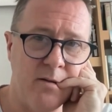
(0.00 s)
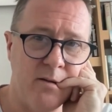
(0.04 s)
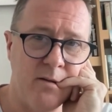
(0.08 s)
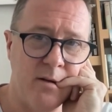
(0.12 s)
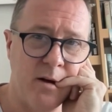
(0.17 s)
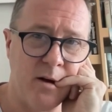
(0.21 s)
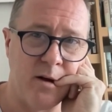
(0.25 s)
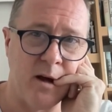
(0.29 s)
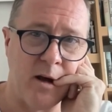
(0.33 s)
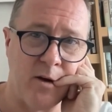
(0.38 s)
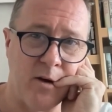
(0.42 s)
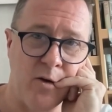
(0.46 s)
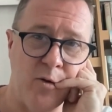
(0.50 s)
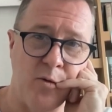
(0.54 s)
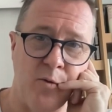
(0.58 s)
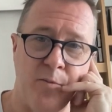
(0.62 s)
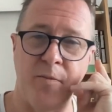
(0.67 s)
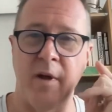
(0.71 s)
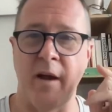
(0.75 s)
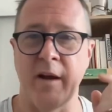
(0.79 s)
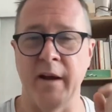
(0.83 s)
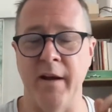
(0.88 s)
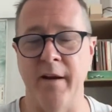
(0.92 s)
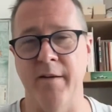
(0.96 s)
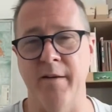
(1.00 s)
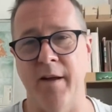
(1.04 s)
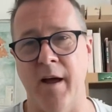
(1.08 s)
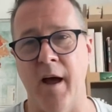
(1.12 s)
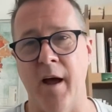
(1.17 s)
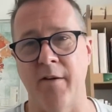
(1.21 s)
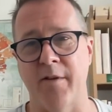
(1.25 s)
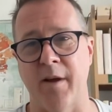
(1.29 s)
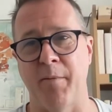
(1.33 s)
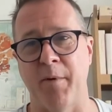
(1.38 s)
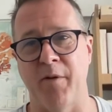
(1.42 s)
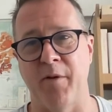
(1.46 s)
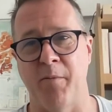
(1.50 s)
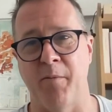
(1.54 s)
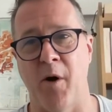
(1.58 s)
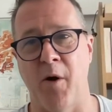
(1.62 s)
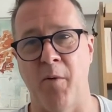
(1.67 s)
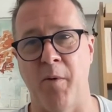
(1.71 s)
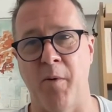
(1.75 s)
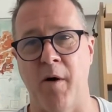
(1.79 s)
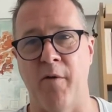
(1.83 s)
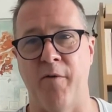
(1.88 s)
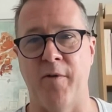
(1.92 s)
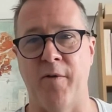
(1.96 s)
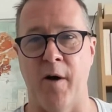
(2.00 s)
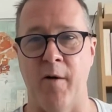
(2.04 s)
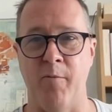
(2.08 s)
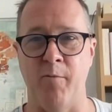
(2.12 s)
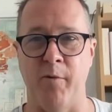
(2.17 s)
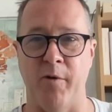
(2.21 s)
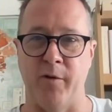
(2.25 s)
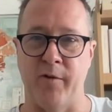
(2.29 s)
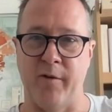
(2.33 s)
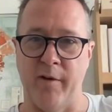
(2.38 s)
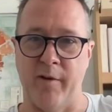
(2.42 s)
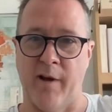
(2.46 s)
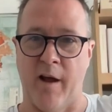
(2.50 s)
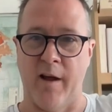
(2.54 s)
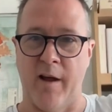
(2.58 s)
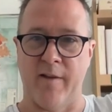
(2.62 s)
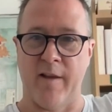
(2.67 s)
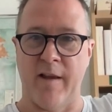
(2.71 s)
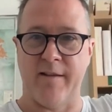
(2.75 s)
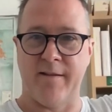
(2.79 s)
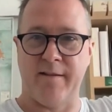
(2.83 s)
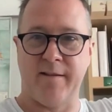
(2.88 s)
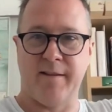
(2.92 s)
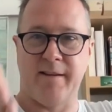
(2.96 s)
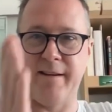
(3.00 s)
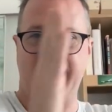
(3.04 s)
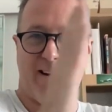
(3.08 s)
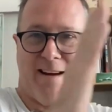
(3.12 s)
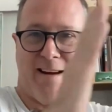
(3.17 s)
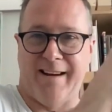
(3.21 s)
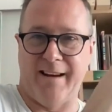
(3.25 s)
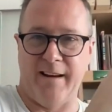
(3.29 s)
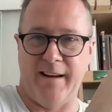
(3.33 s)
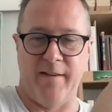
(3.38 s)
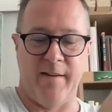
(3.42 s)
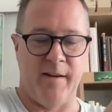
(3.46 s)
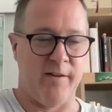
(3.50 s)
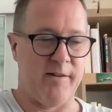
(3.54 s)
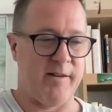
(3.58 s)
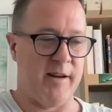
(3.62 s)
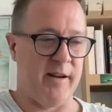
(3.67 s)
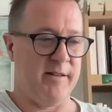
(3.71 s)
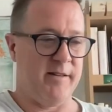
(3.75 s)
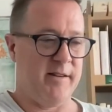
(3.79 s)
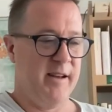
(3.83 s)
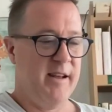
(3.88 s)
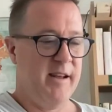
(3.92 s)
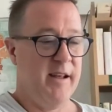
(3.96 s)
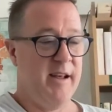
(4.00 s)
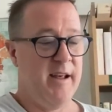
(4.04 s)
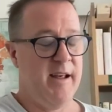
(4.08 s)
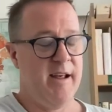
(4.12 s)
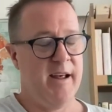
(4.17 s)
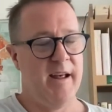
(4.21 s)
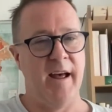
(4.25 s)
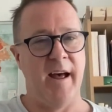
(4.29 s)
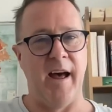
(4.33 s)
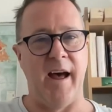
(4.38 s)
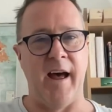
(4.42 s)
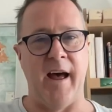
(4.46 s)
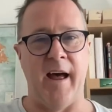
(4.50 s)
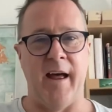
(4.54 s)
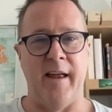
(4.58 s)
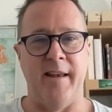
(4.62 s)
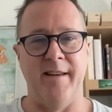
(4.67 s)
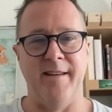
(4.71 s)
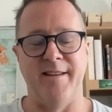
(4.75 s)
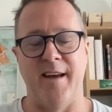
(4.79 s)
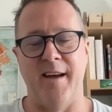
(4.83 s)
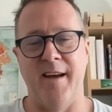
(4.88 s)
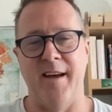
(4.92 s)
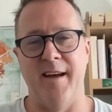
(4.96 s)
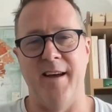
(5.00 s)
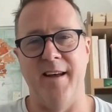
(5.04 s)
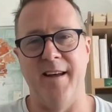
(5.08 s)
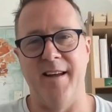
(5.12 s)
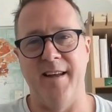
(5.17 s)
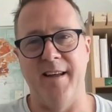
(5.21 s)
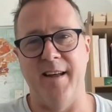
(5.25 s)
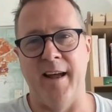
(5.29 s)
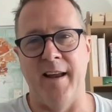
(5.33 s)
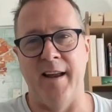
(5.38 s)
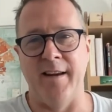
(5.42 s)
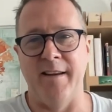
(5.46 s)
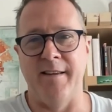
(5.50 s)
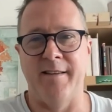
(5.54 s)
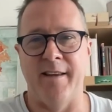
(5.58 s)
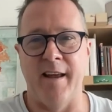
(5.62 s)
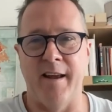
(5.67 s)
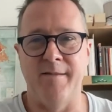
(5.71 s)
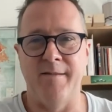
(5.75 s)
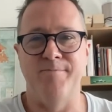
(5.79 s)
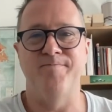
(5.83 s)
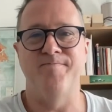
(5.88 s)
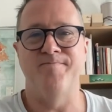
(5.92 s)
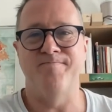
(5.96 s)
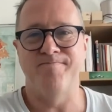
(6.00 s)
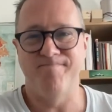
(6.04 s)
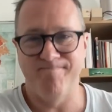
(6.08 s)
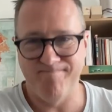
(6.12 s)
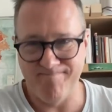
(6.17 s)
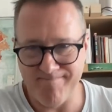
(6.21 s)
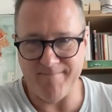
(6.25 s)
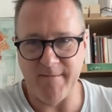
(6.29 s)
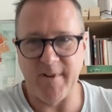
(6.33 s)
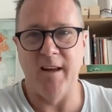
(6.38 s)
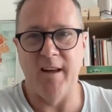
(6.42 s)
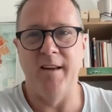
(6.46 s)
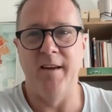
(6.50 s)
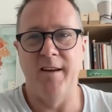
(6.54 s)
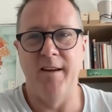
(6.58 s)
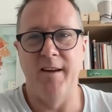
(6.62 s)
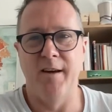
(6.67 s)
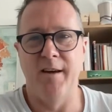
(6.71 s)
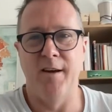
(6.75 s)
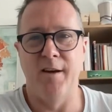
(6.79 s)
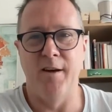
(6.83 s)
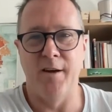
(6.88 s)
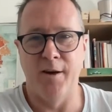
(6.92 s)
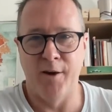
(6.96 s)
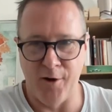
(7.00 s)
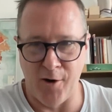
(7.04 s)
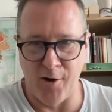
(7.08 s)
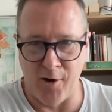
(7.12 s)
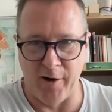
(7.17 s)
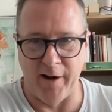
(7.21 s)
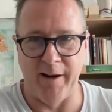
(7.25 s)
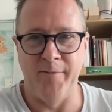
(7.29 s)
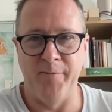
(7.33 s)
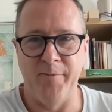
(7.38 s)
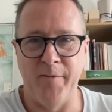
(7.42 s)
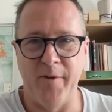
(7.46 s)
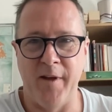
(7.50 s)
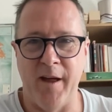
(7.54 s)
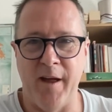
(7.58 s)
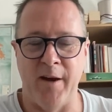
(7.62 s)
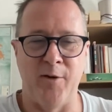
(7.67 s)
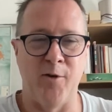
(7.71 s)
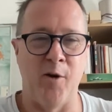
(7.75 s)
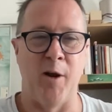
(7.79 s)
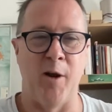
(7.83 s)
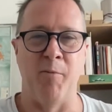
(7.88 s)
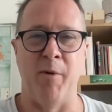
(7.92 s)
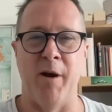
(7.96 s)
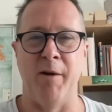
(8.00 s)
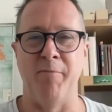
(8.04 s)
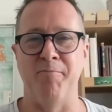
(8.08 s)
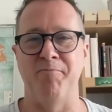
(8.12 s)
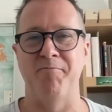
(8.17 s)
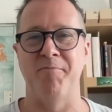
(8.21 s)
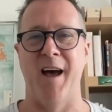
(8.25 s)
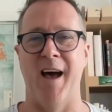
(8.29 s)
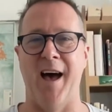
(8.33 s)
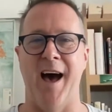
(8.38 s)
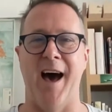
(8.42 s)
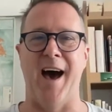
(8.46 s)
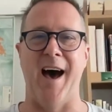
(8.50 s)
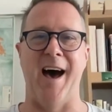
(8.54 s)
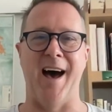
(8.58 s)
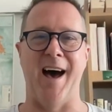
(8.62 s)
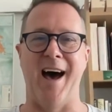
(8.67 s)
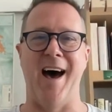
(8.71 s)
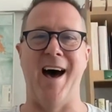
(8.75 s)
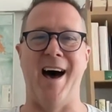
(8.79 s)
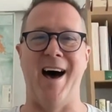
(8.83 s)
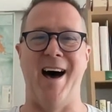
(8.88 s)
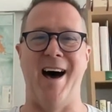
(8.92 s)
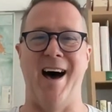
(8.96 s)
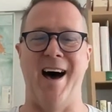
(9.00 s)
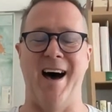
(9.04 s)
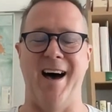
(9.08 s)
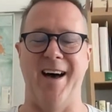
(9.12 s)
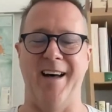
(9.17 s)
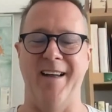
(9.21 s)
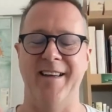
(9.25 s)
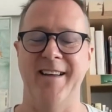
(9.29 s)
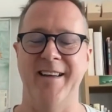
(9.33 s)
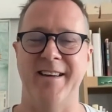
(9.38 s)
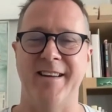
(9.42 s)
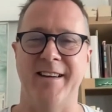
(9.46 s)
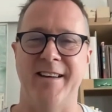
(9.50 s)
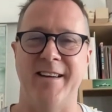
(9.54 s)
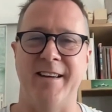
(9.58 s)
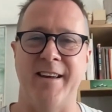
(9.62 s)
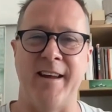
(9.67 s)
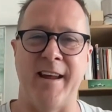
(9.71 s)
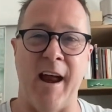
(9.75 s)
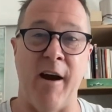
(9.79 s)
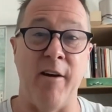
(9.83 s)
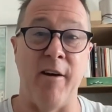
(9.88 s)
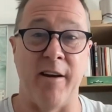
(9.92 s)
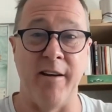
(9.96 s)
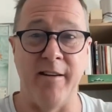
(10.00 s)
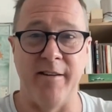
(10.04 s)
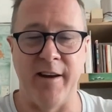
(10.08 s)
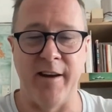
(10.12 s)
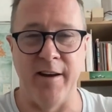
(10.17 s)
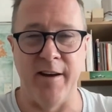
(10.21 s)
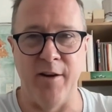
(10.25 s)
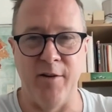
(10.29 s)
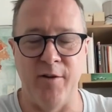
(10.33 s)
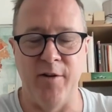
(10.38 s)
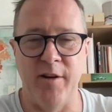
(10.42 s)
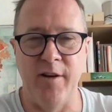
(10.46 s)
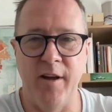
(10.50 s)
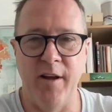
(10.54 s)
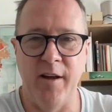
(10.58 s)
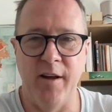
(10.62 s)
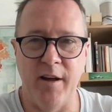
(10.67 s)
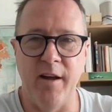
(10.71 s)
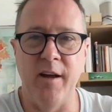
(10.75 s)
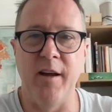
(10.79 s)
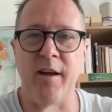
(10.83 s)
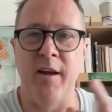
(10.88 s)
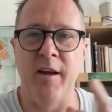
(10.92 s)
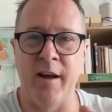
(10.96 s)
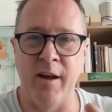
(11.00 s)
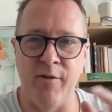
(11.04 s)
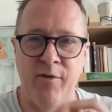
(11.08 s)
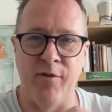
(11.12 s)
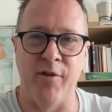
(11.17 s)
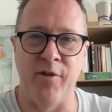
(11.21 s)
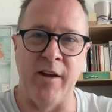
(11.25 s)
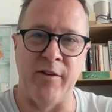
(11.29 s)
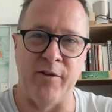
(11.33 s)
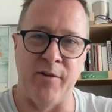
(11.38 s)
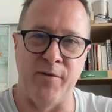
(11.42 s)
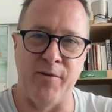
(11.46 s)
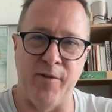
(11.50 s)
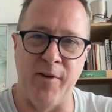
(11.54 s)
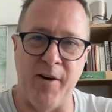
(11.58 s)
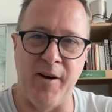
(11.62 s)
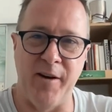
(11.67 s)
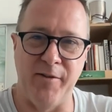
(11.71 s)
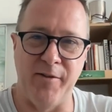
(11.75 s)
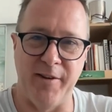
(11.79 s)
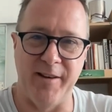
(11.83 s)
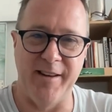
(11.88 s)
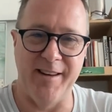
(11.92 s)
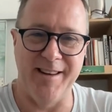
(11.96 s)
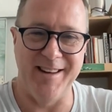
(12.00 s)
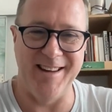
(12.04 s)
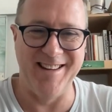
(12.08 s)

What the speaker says: Okay, cool. And he hangs up his mobile phone, which is like this in those days. And he said, Colin. And Colin went, ha ha. And Gary continued, give Jez a fiver.